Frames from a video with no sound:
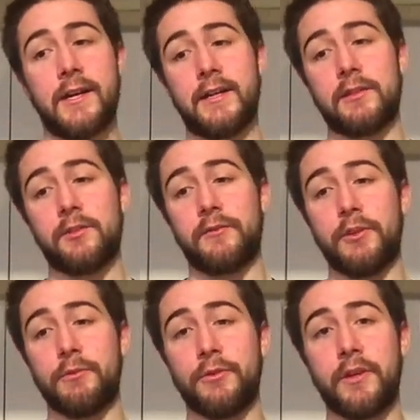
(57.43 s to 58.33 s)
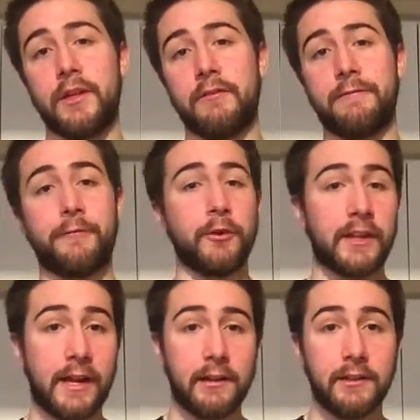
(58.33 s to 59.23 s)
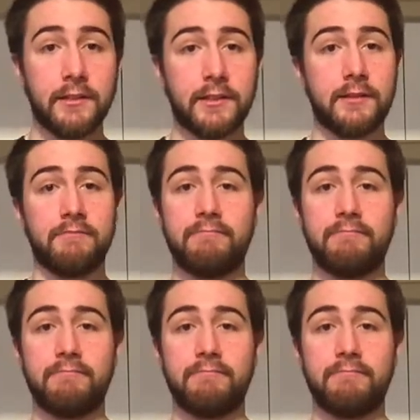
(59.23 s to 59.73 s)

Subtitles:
So if you're brewing 4 gallons,